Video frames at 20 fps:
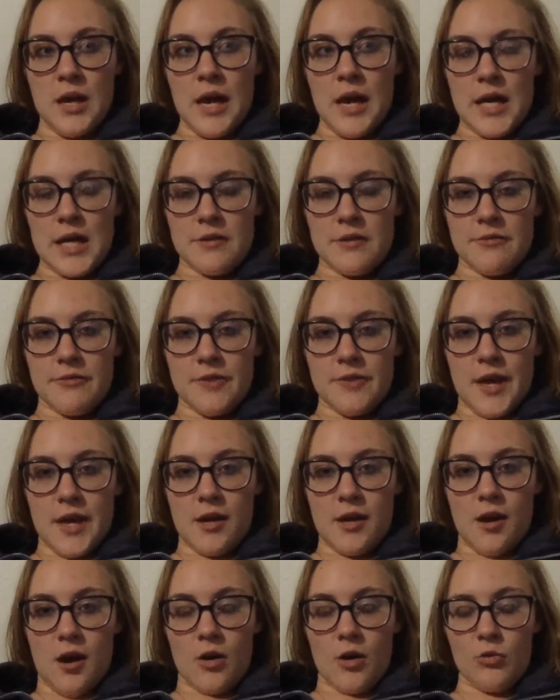And if they
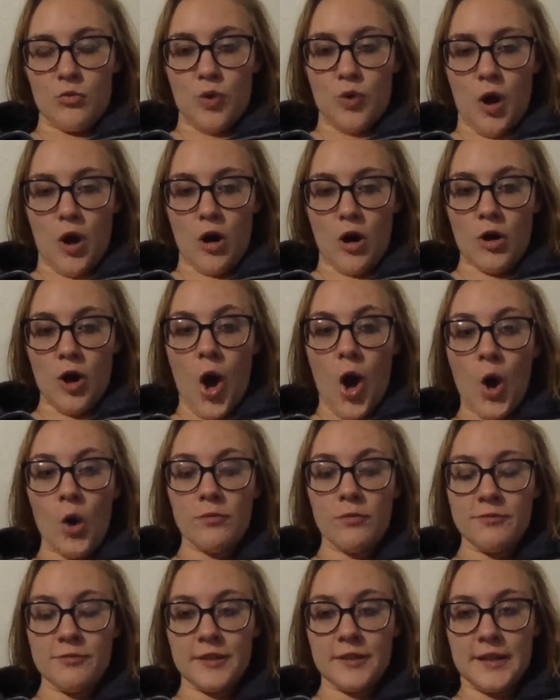are wrong,
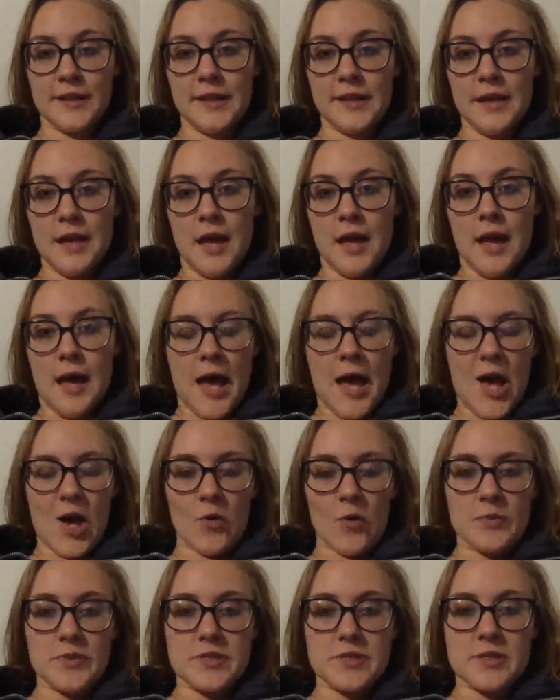hopefully
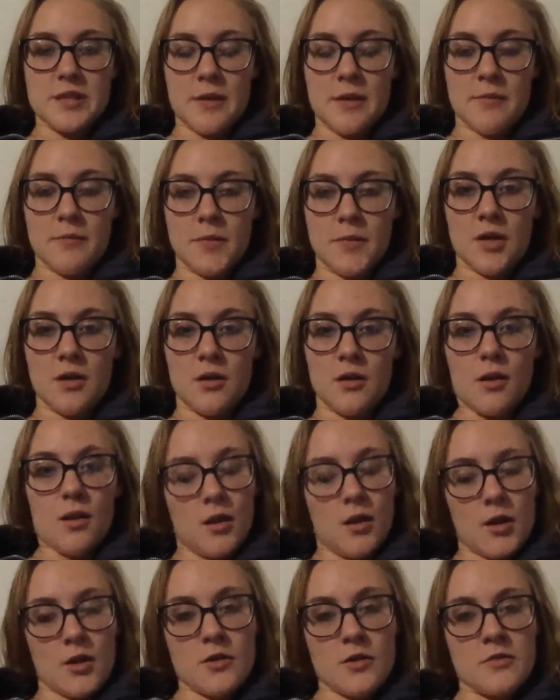helps them
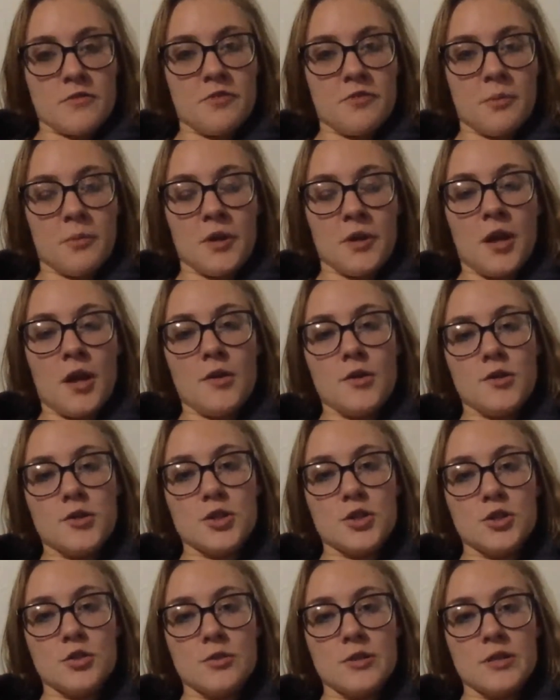learn from another
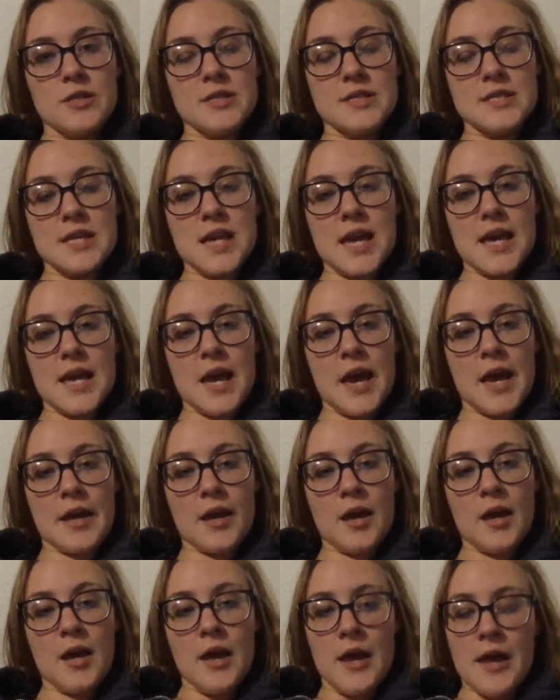student saying